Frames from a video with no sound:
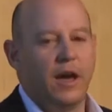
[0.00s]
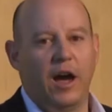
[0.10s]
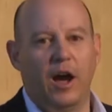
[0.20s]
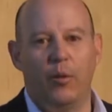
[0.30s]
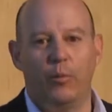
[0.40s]

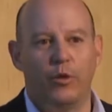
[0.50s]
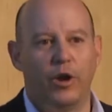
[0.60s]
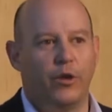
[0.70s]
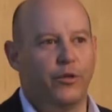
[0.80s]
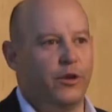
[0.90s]

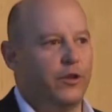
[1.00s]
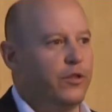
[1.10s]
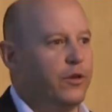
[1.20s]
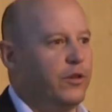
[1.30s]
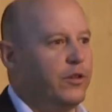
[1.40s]

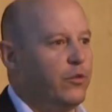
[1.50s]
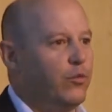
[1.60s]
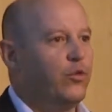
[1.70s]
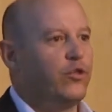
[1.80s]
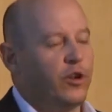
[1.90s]
The
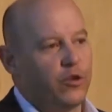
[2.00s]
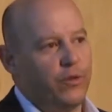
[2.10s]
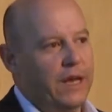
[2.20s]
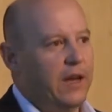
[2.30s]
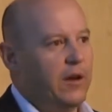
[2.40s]
rules are not
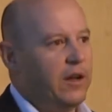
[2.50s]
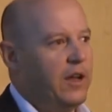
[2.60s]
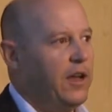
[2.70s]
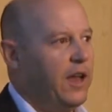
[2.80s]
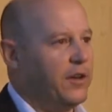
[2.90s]
really
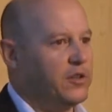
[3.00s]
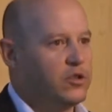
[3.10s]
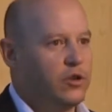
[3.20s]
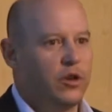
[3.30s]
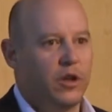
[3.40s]
clearly
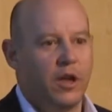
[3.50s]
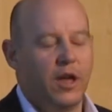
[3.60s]
understood.